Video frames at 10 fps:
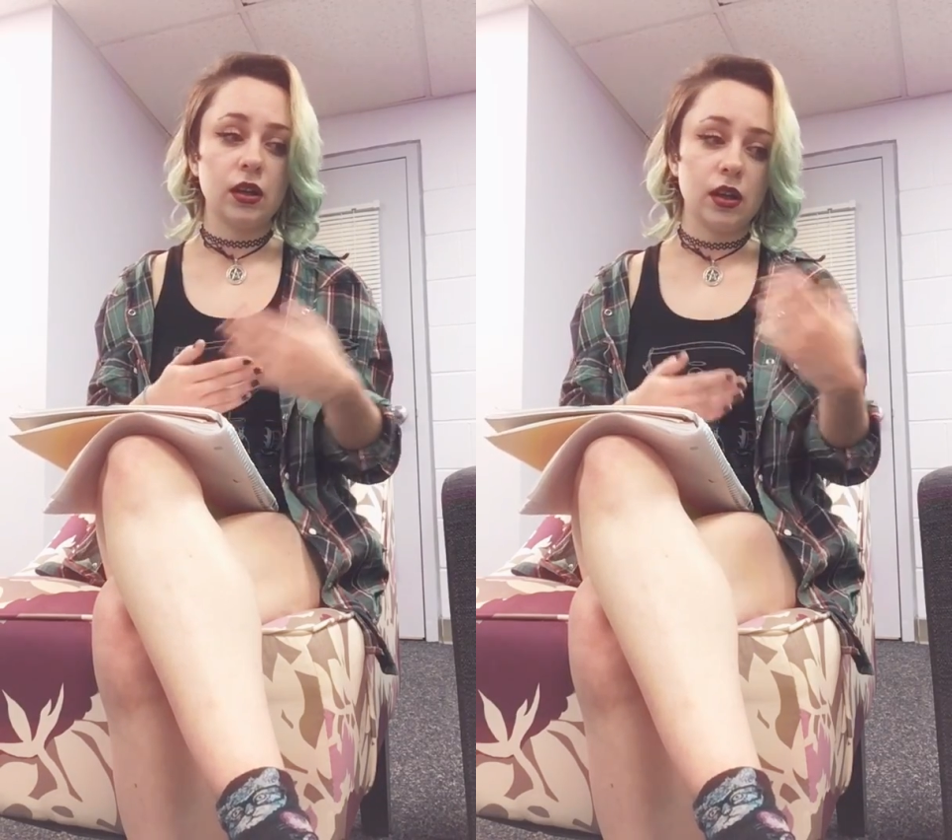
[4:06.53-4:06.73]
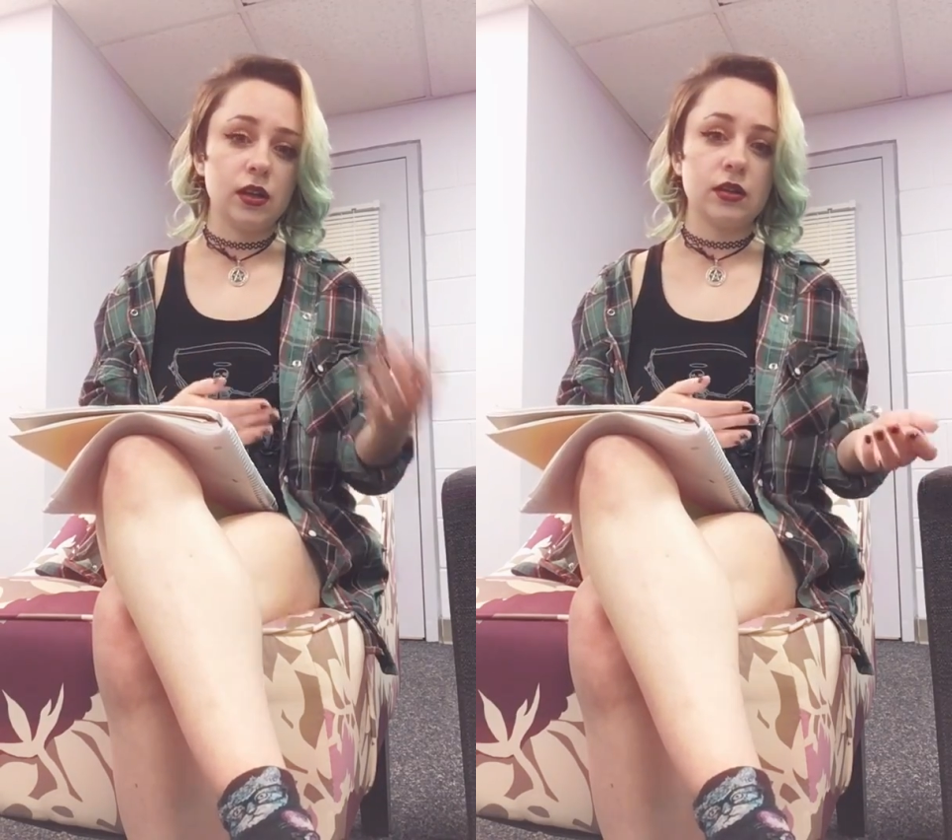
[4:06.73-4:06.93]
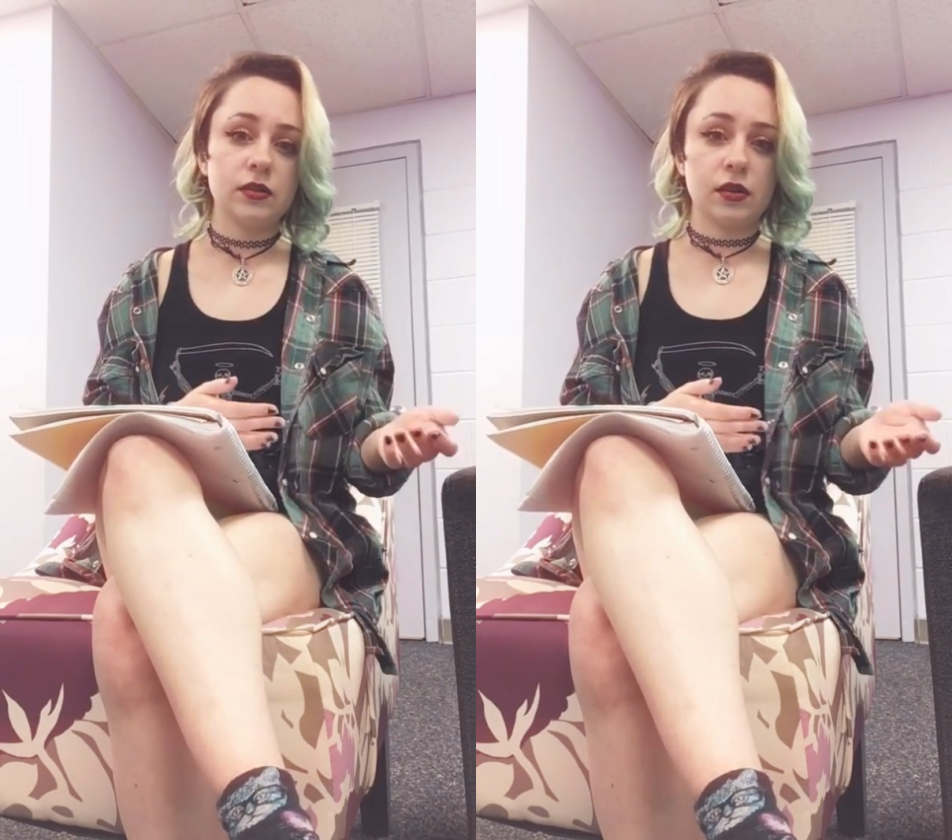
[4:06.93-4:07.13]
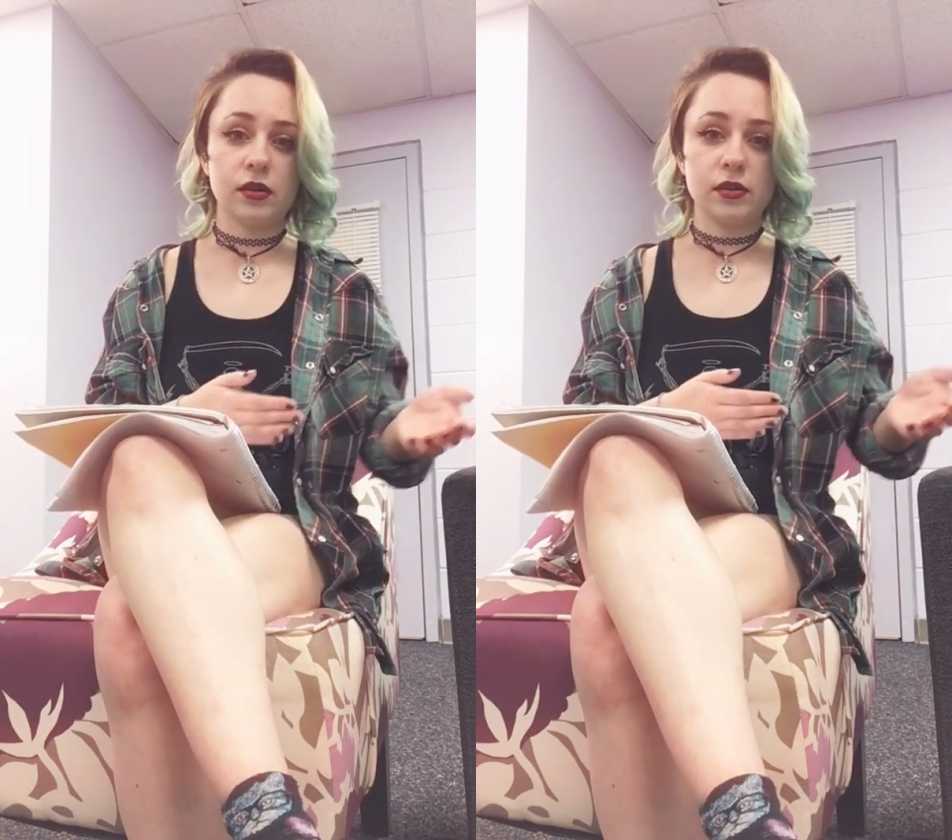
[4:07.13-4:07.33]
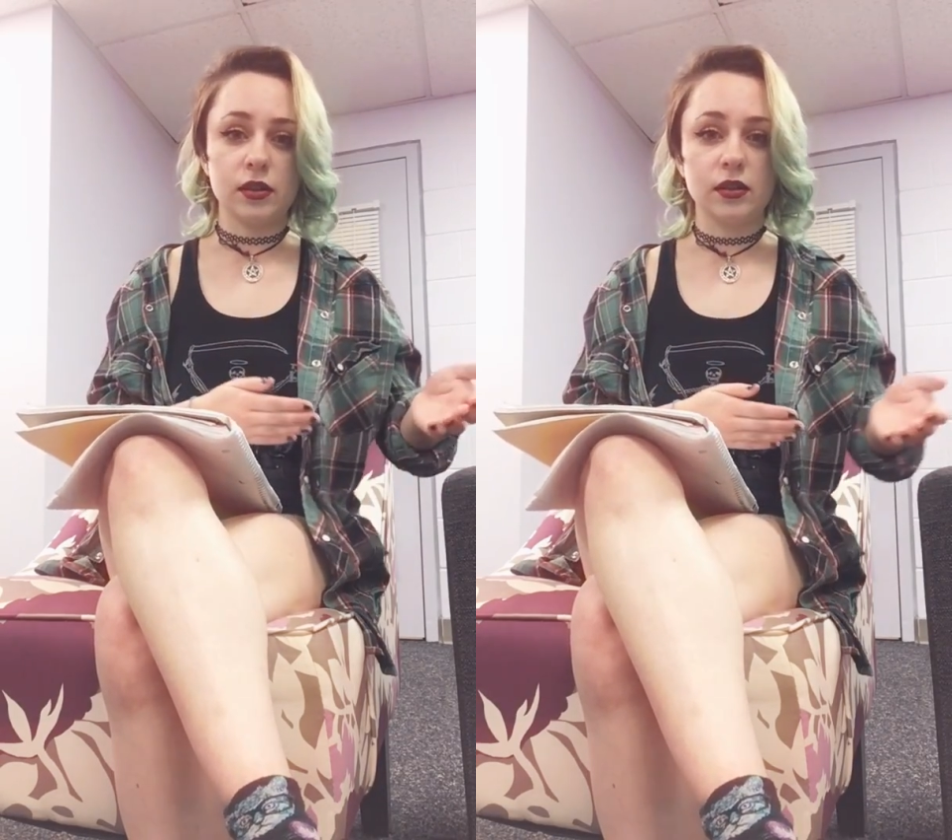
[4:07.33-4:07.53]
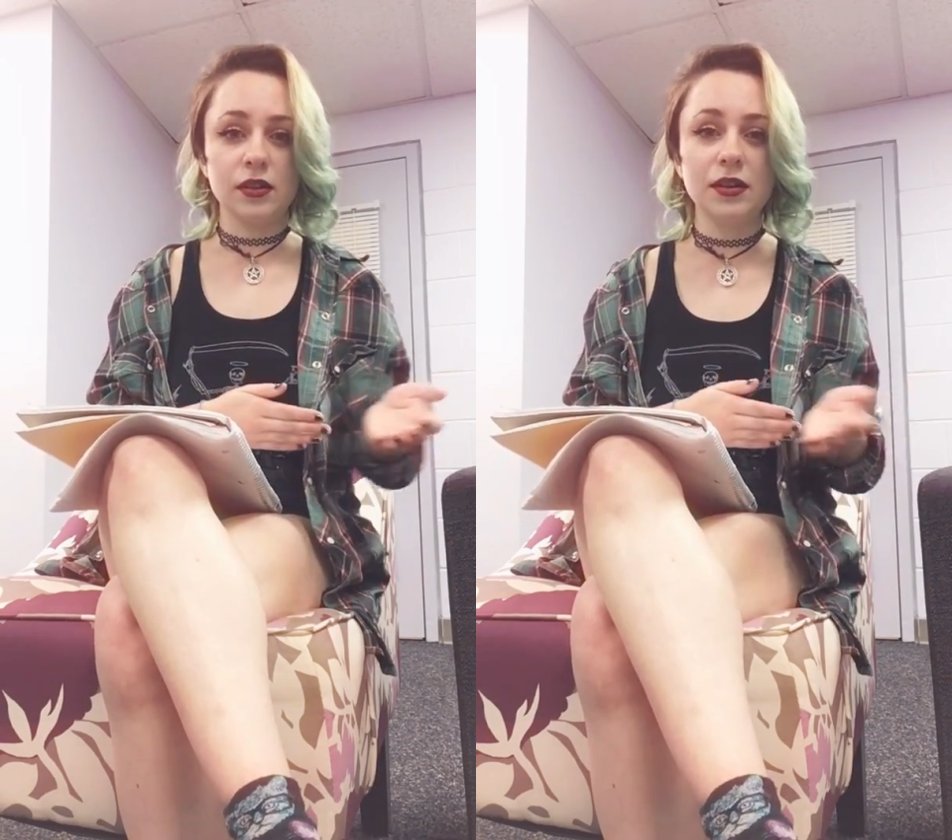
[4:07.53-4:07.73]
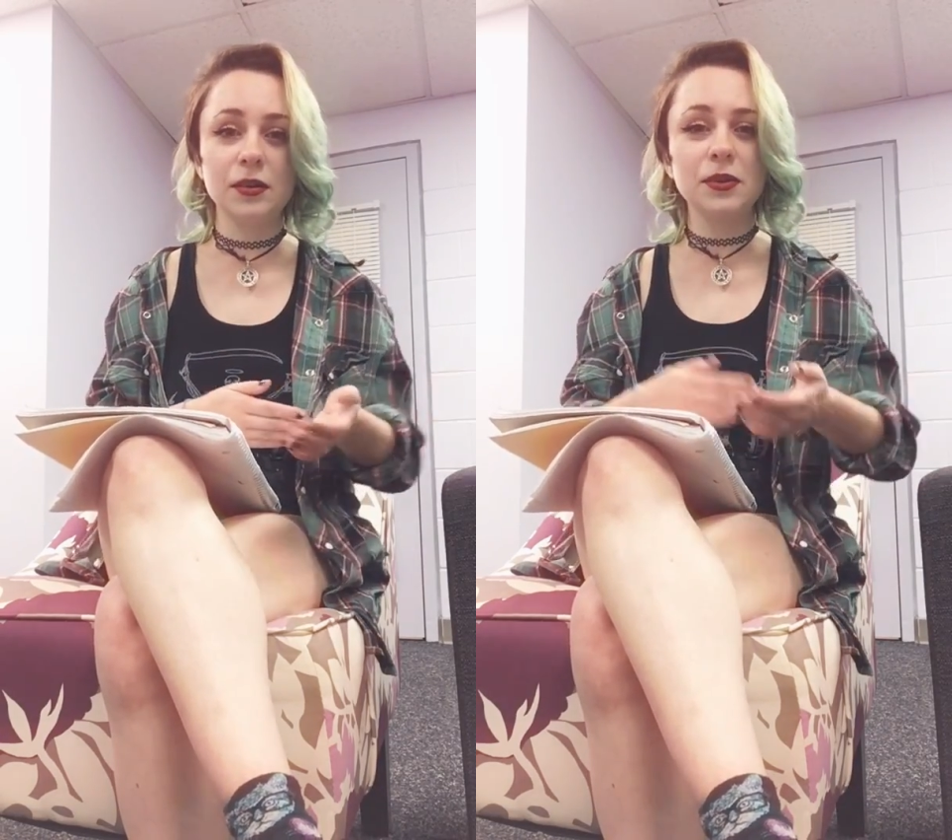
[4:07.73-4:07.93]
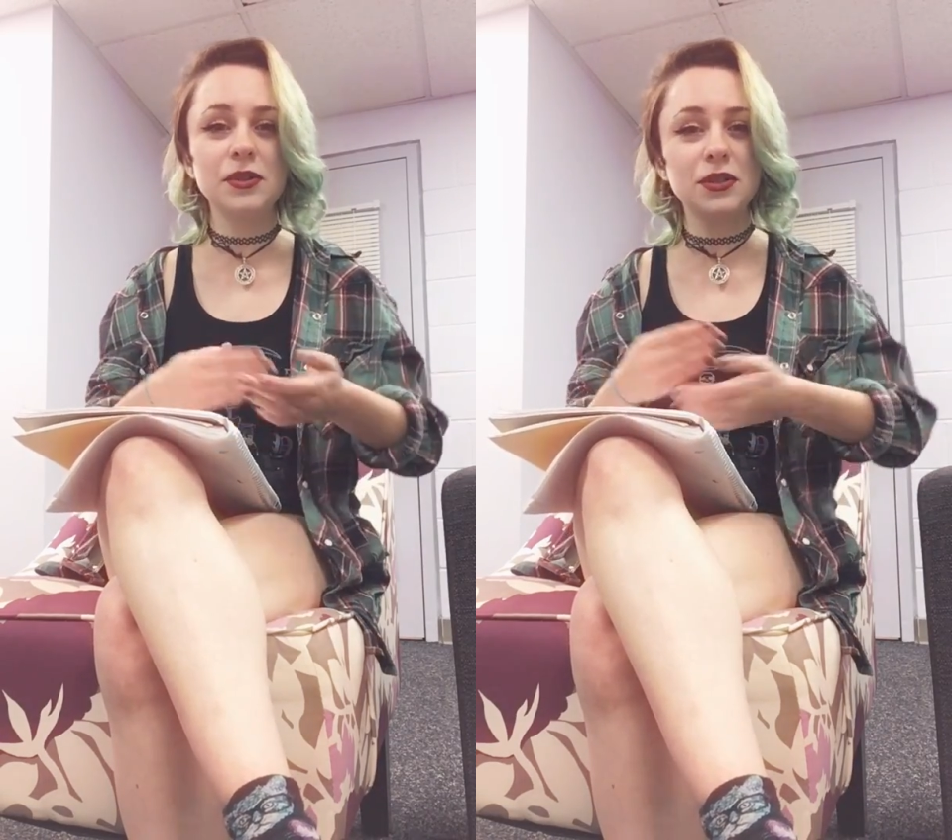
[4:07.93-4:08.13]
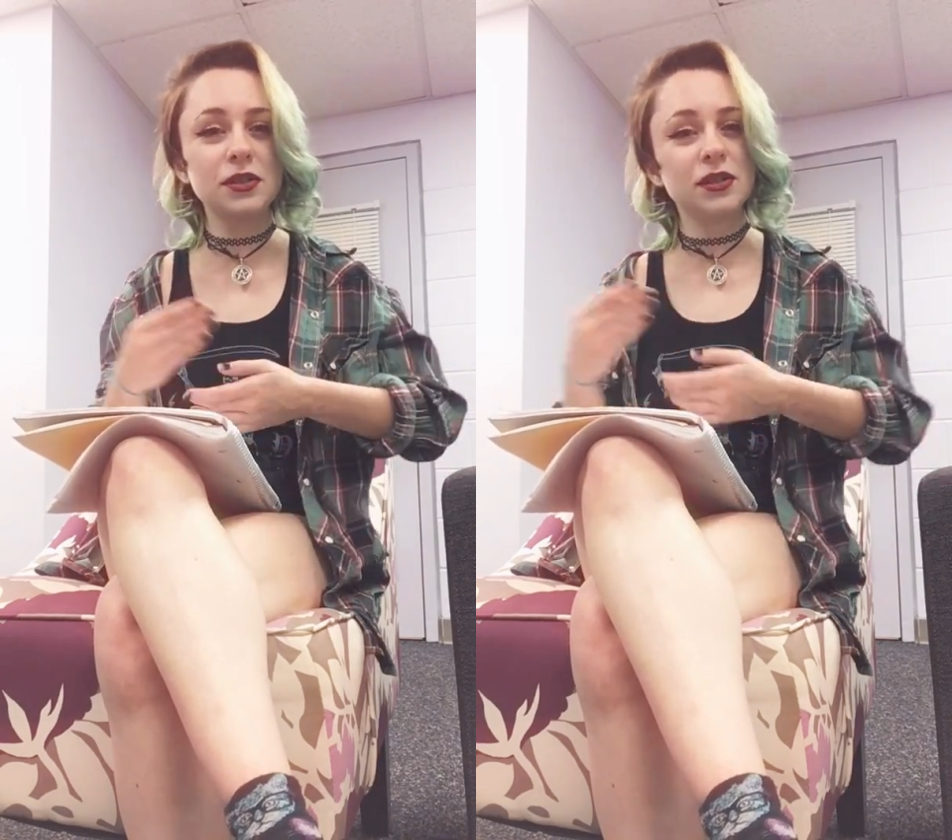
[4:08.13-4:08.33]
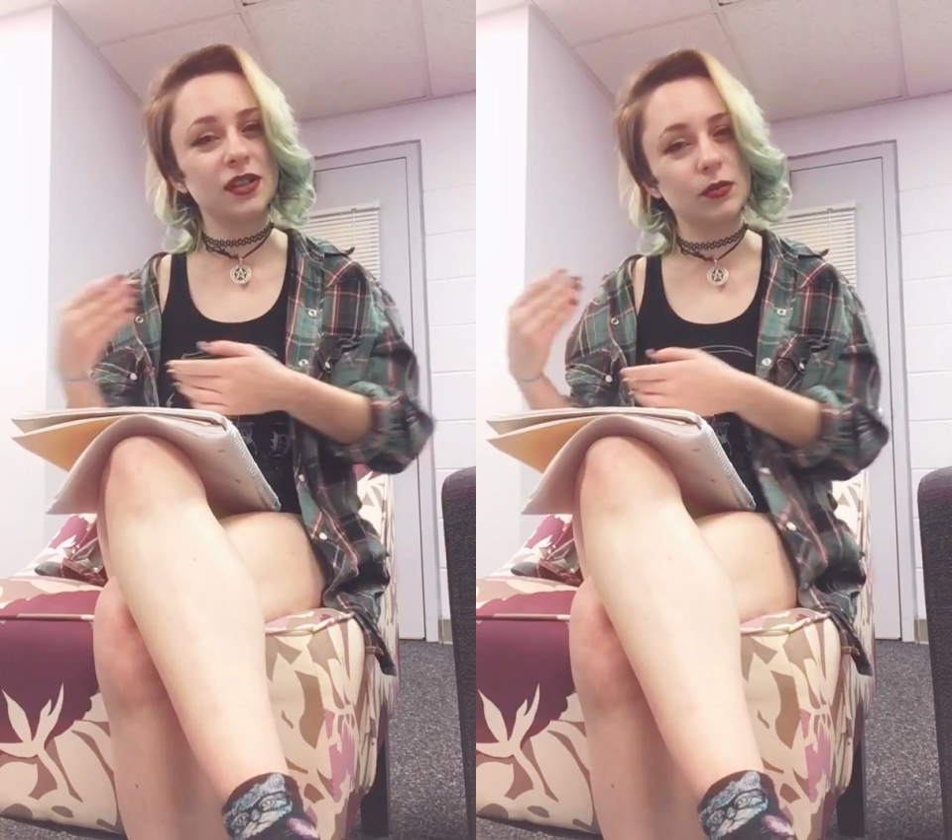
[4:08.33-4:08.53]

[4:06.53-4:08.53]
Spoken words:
and exhausting, which is